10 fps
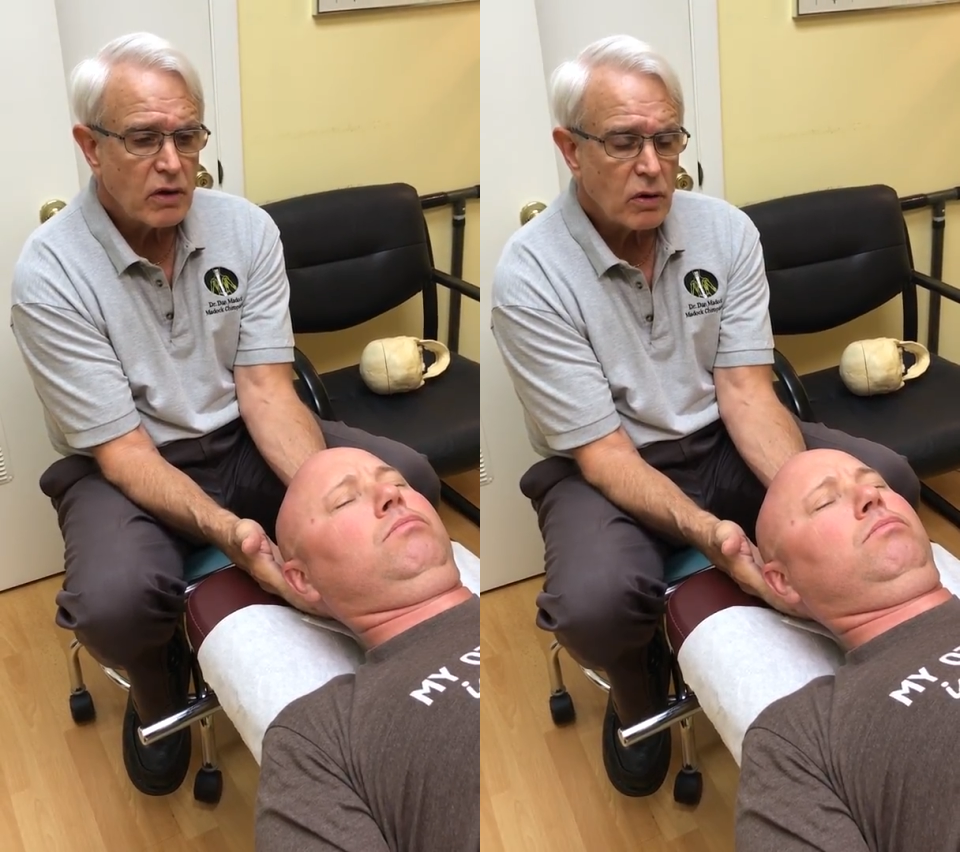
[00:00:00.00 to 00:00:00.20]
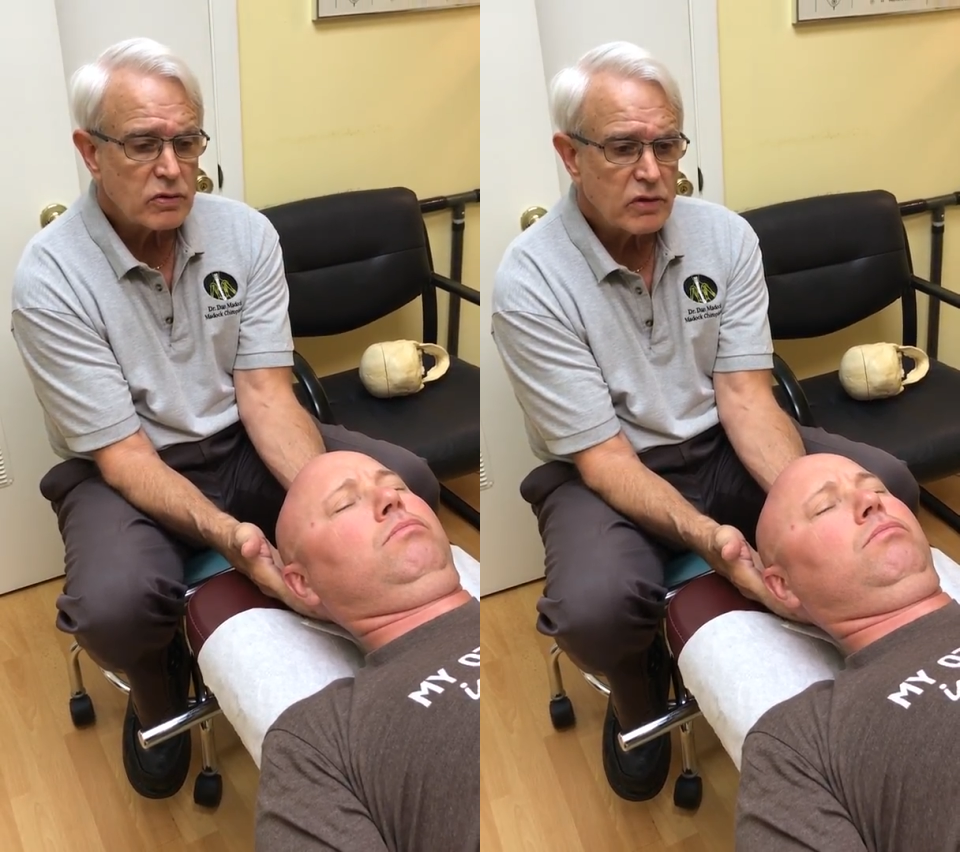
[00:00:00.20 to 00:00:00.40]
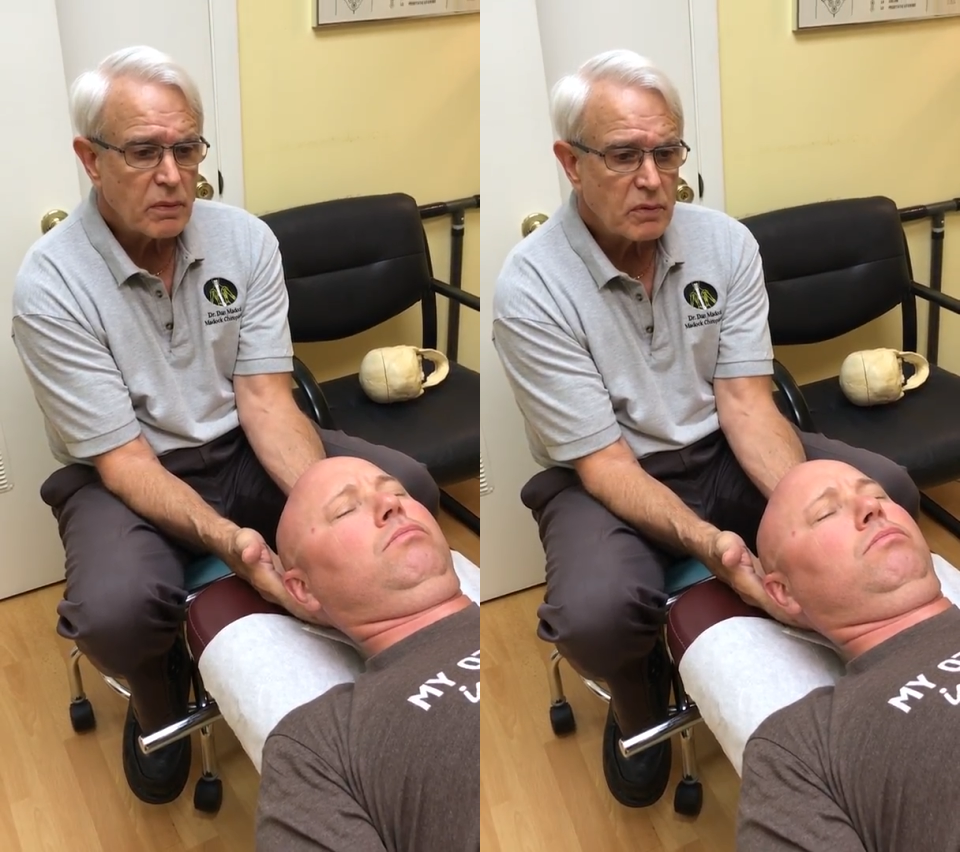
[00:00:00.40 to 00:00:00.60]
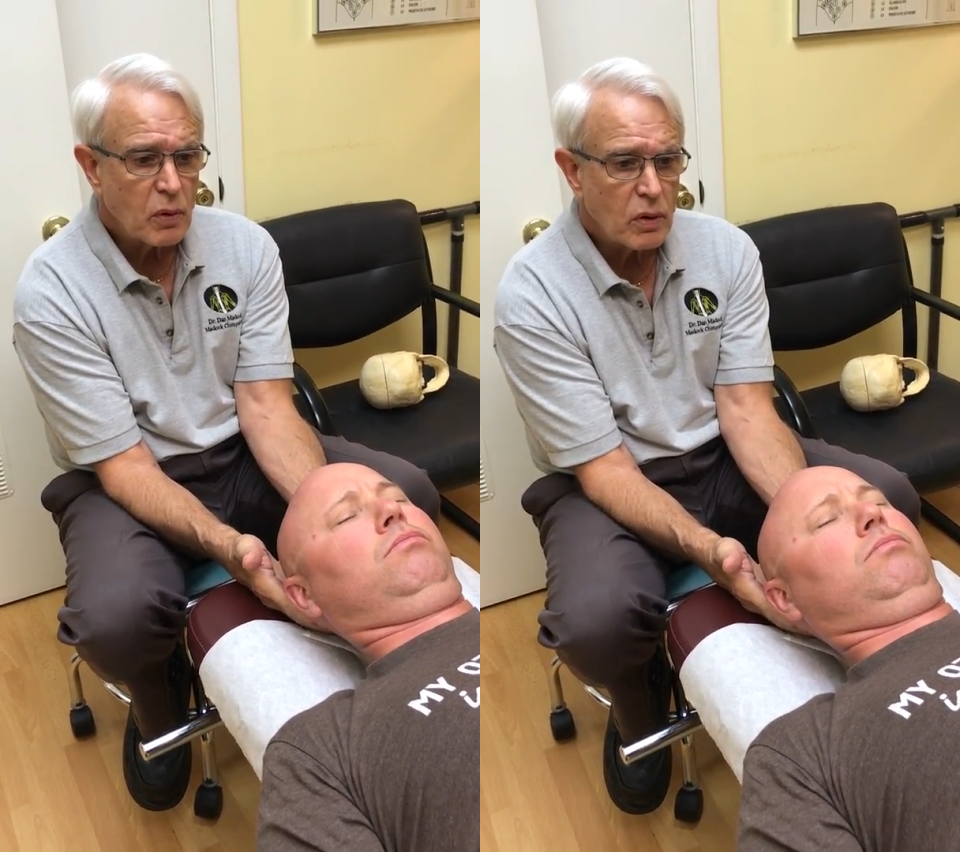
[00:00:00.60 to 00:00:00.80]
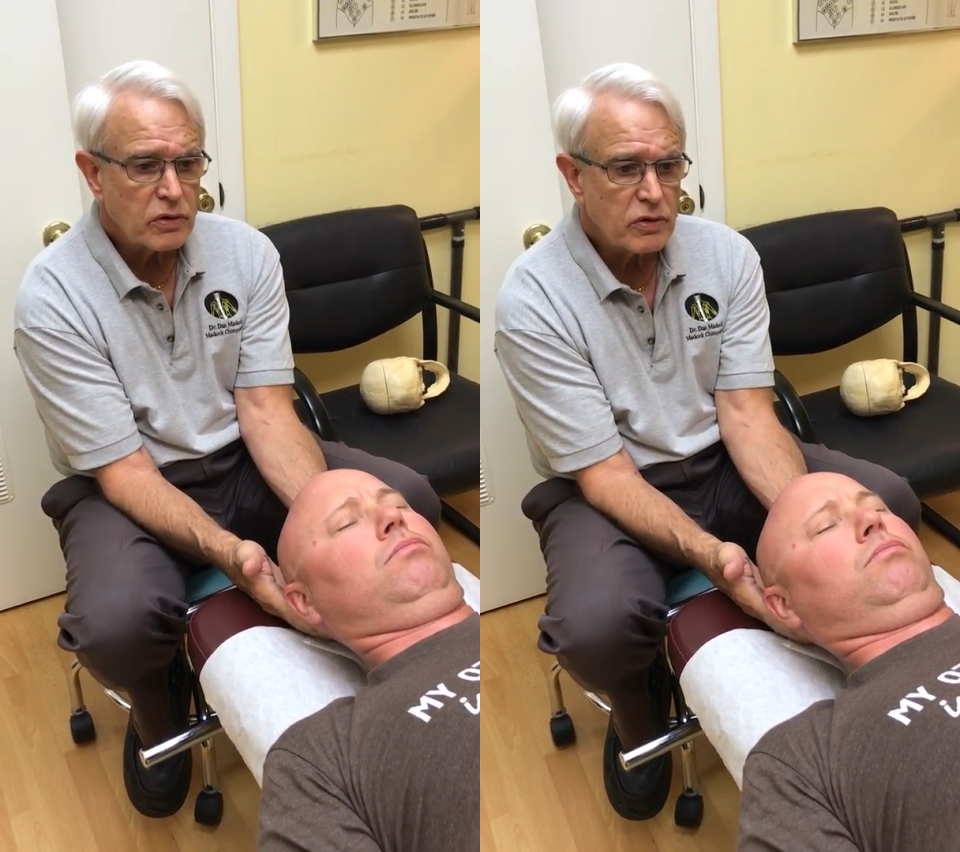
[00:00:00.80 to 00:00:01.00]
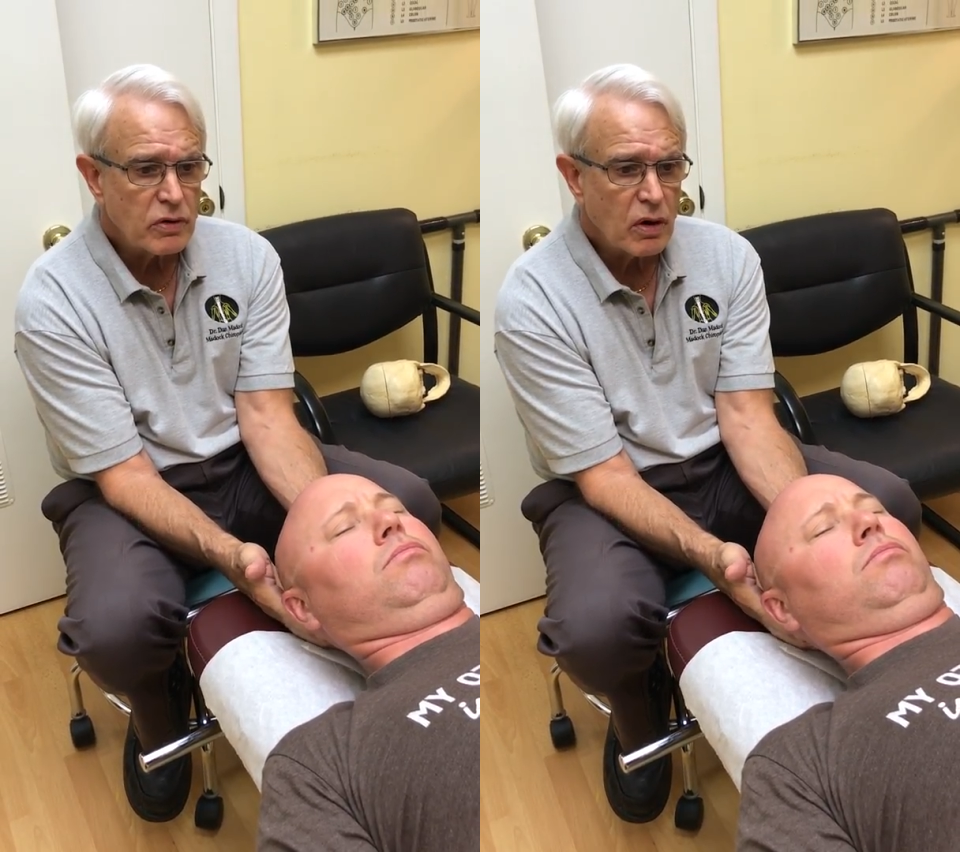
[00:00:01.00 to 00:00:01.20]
toes up towards your